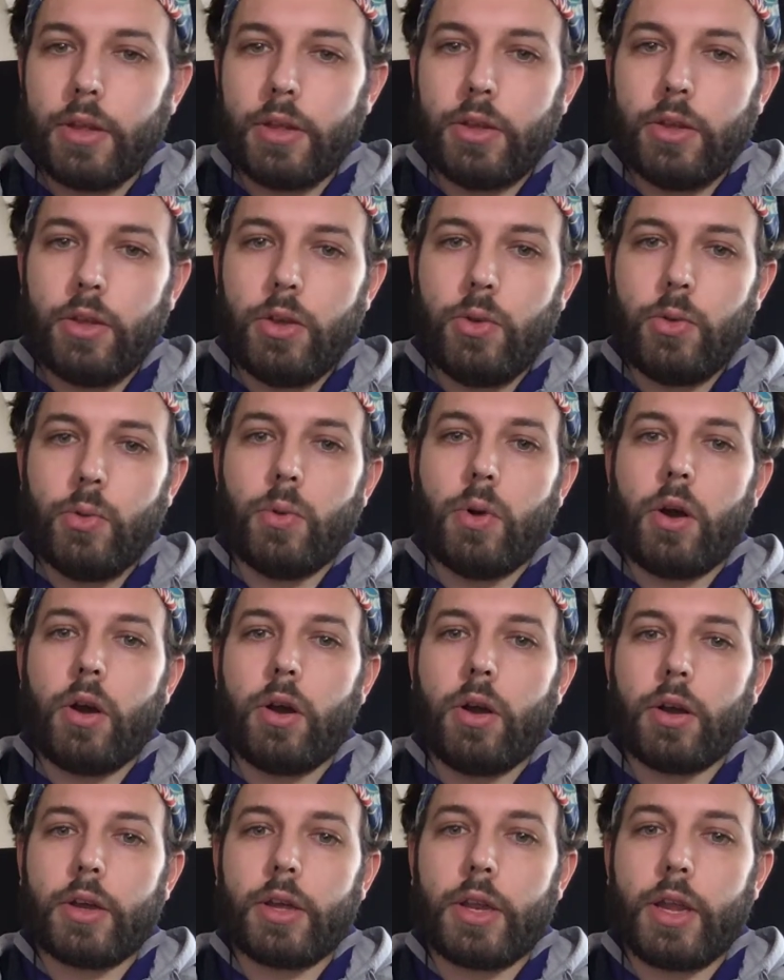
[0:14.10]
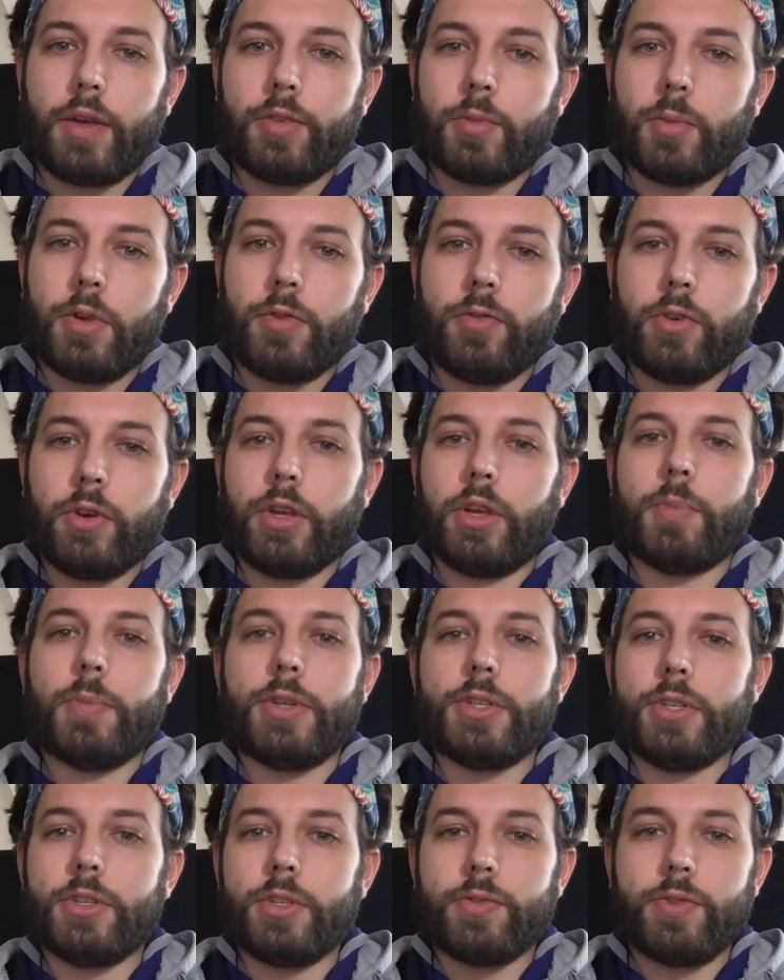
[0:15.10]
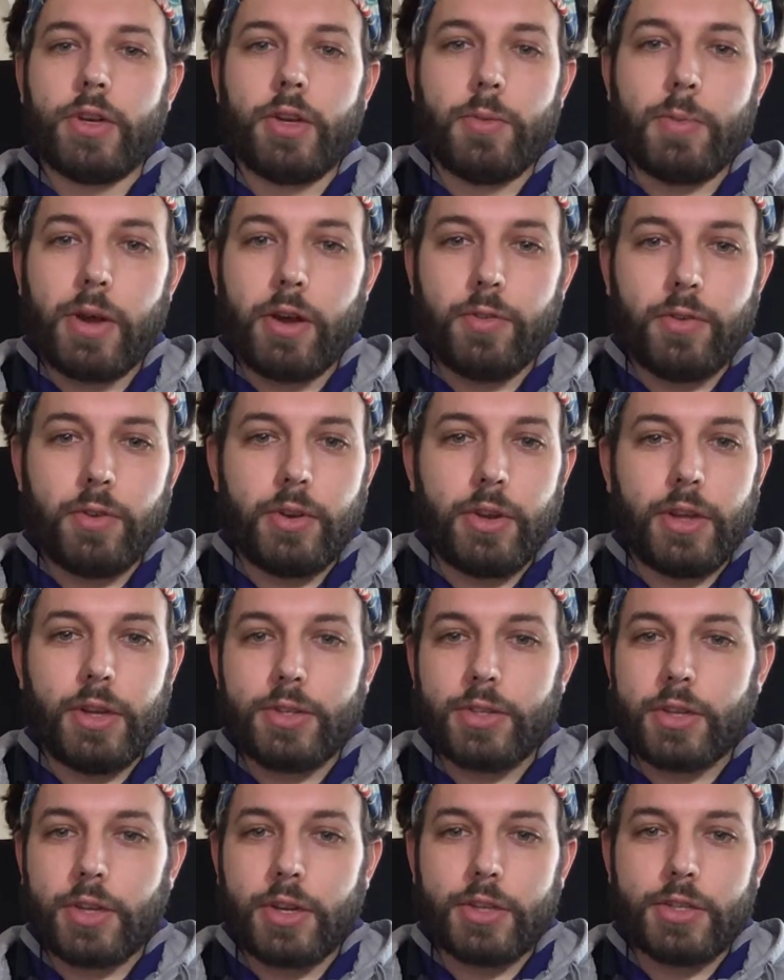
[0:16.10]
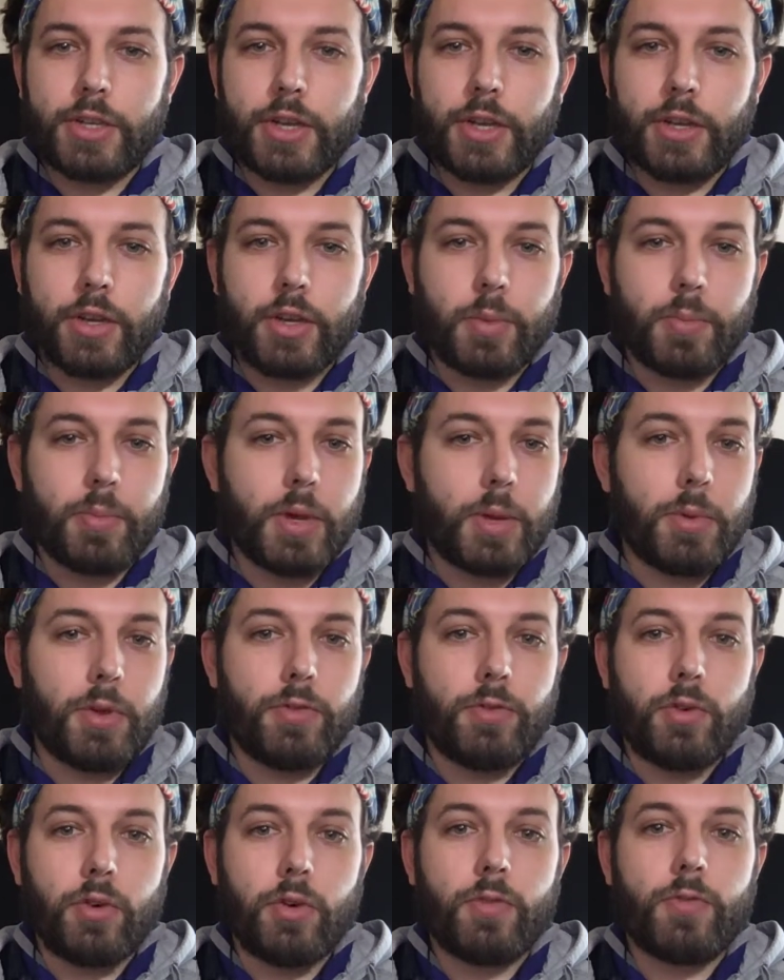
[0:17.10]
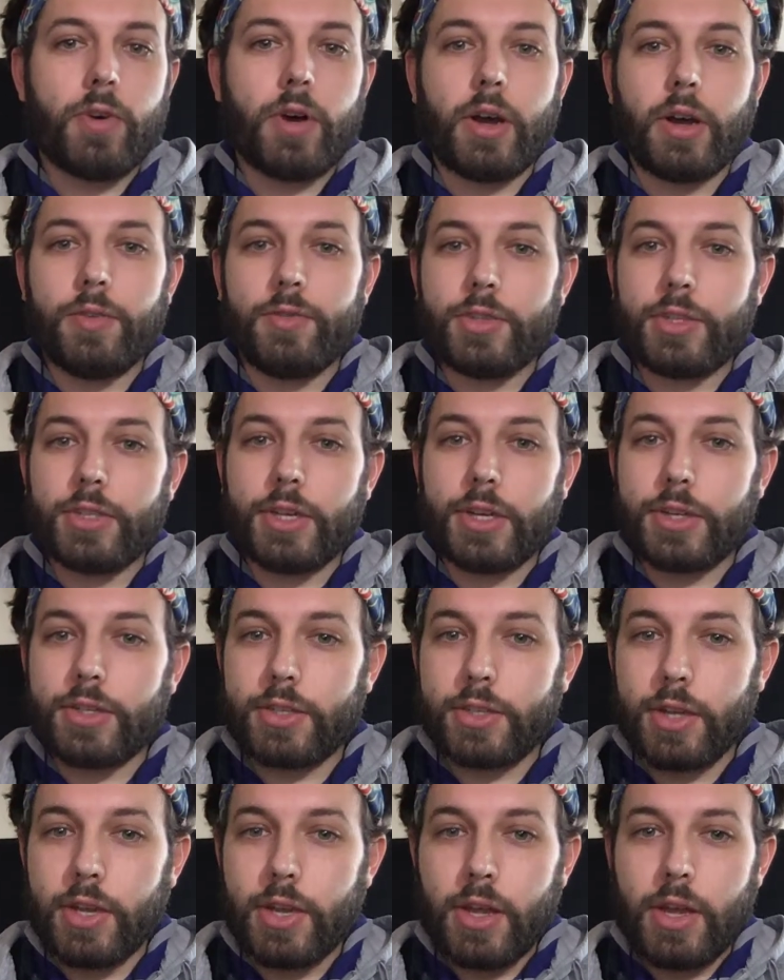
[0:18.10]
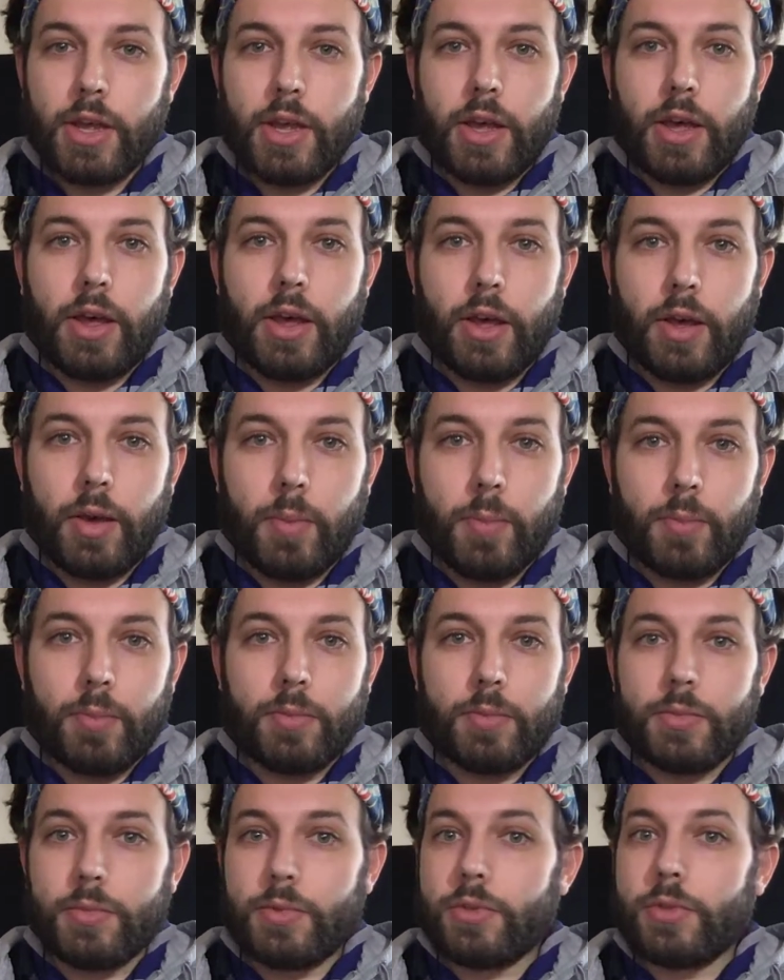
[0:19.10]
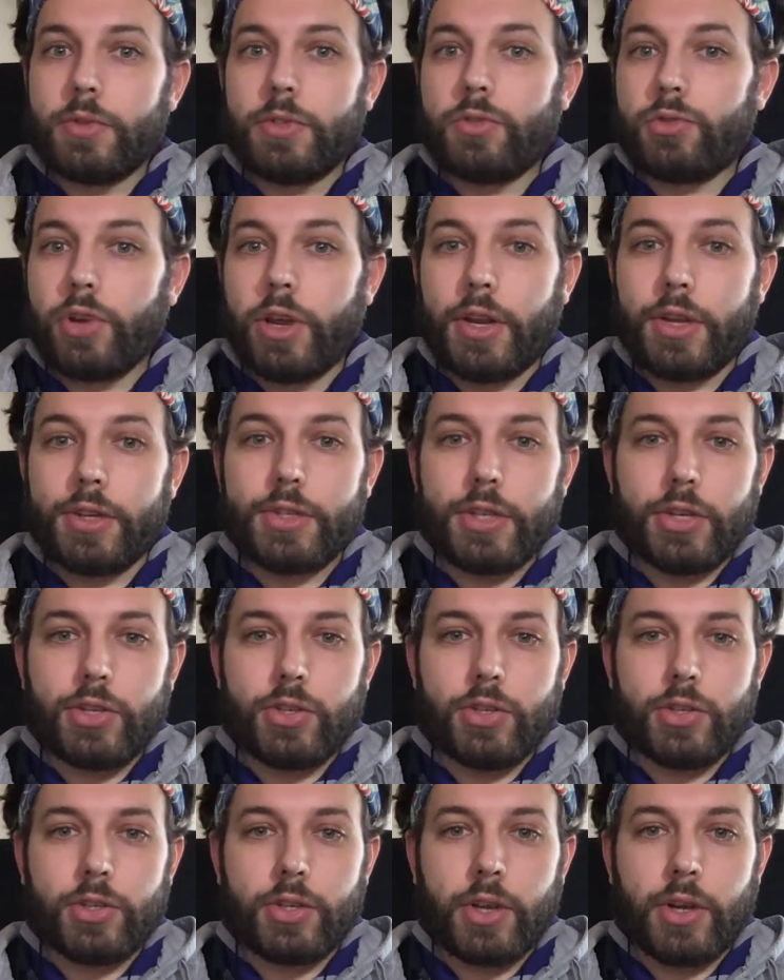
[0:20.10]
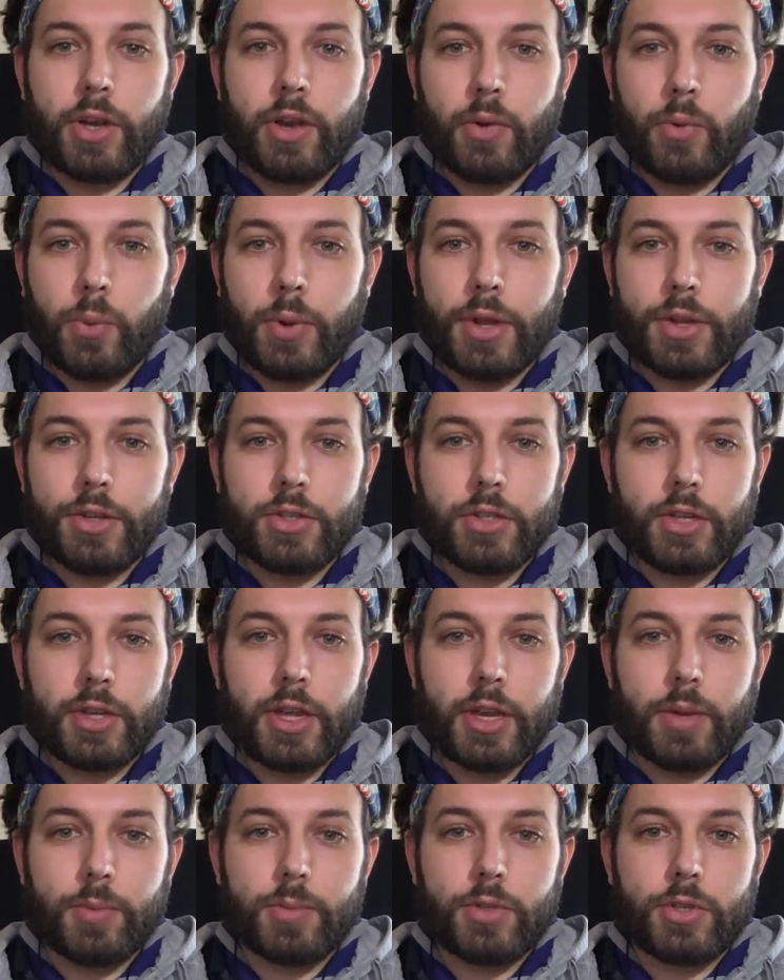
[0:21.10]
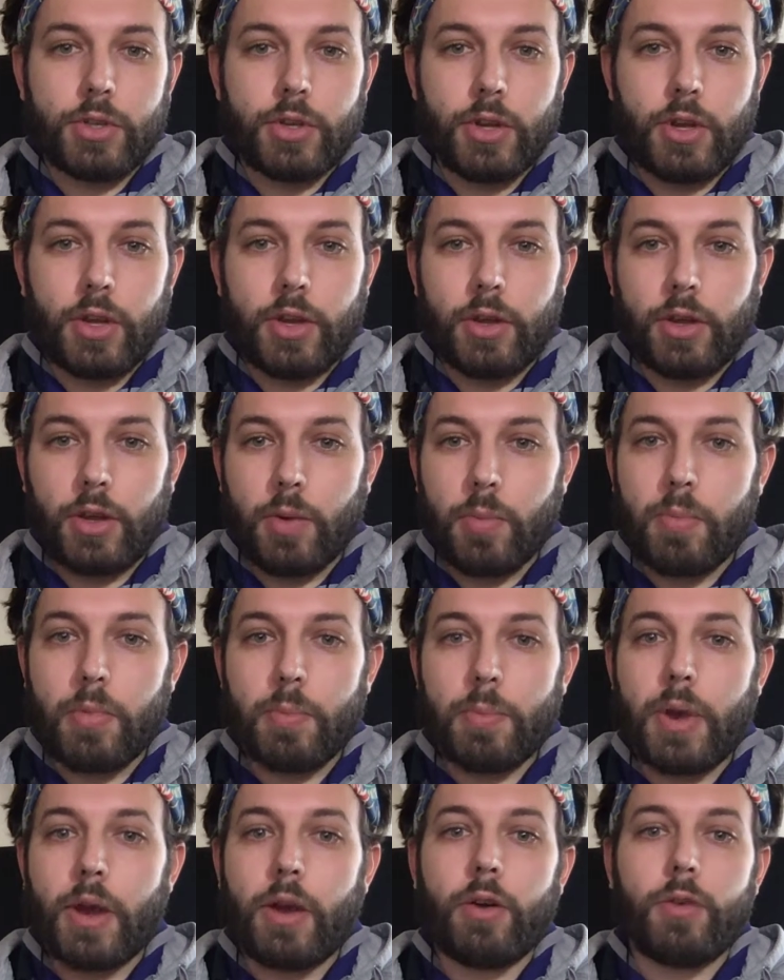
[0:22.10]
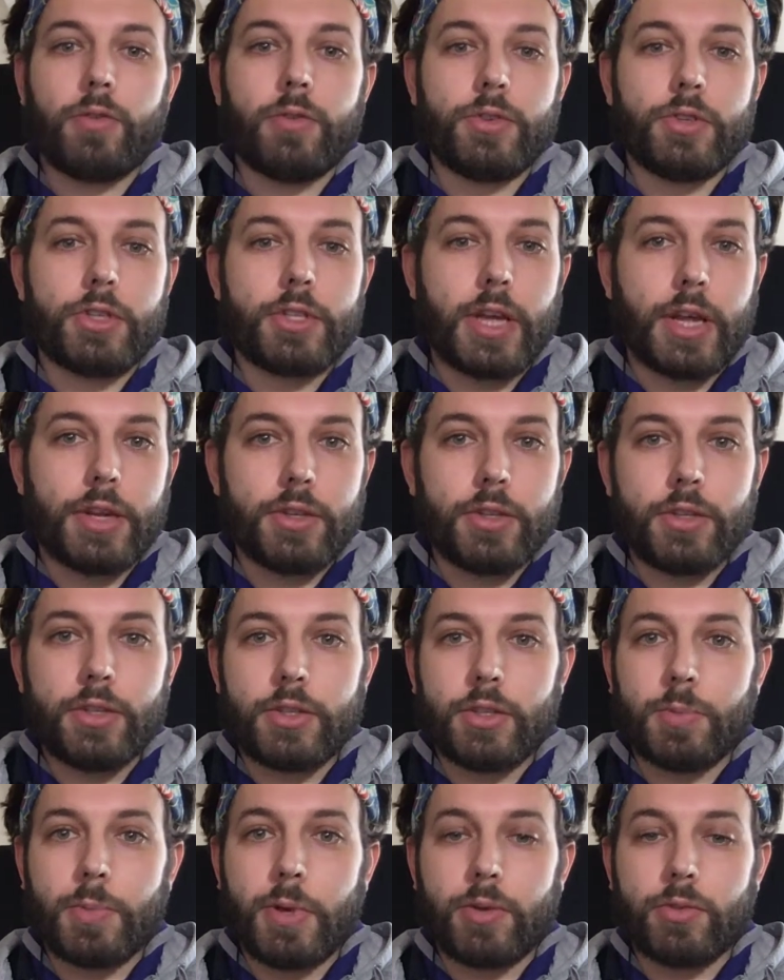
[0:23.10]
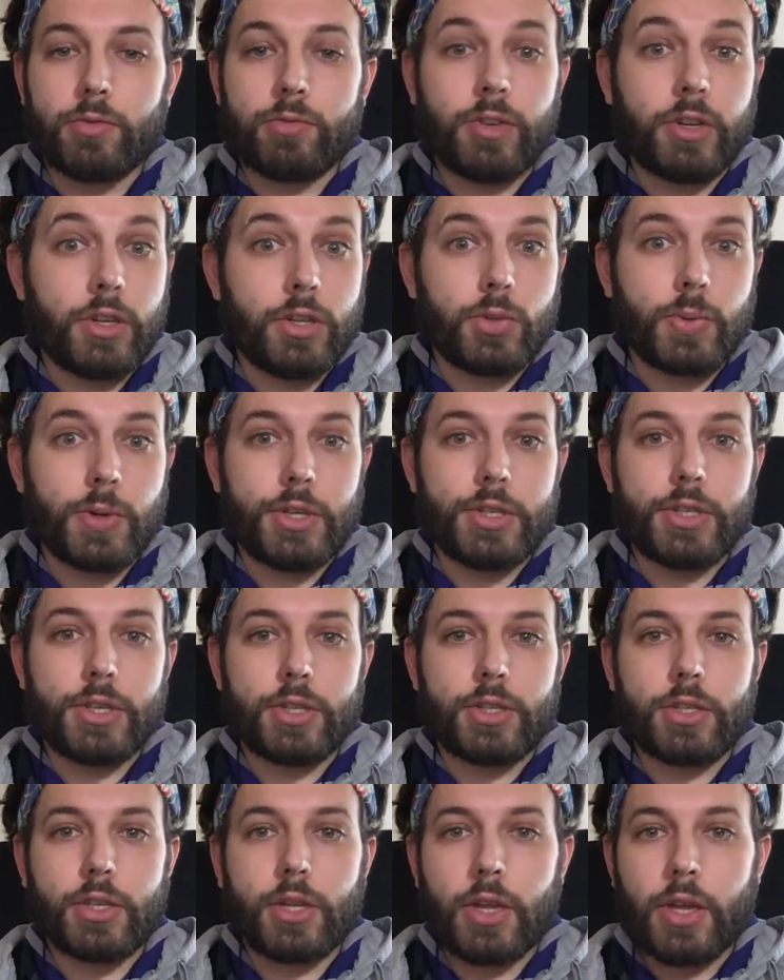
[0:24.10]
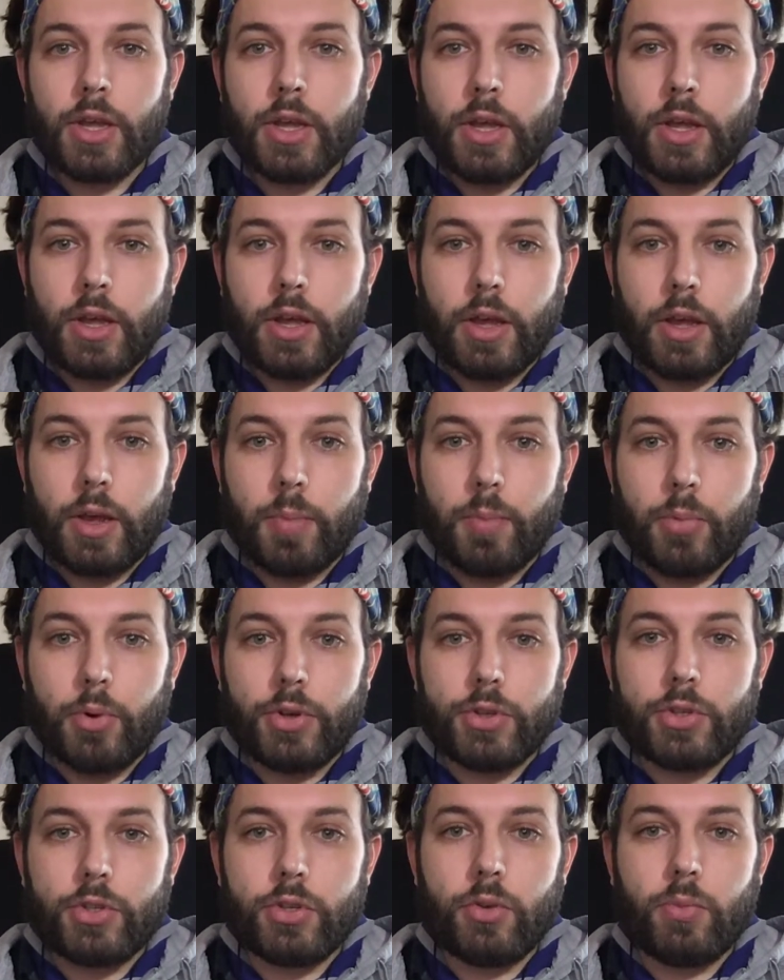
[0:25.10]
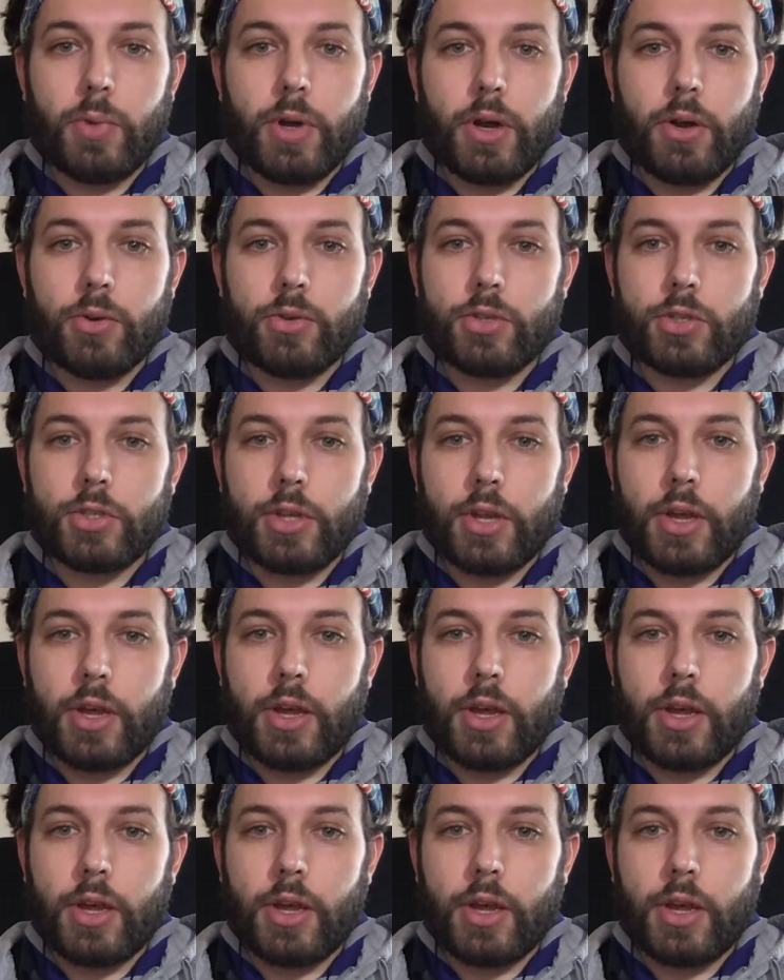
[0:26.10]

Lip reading: You are going to have to be fully committed to running a marathon. It's going to take up maybe 4, 5, 6 training sessions a week to get up to marathon standard to be able to run a 26.2 miles.